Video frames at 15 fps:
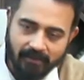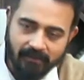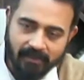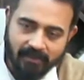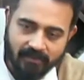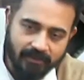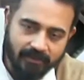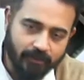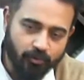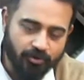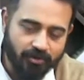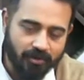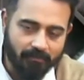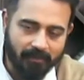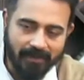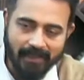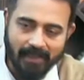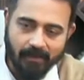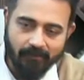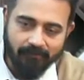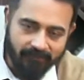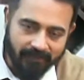institution money,
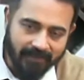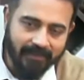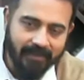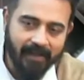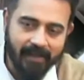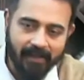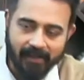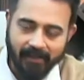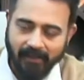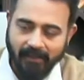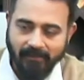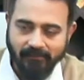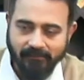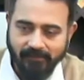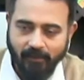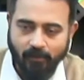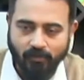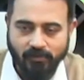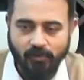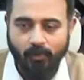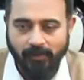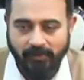fintech, and
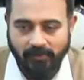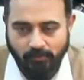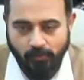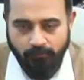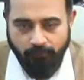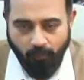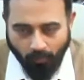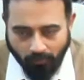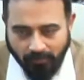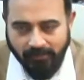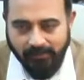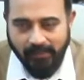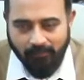so on and so forth.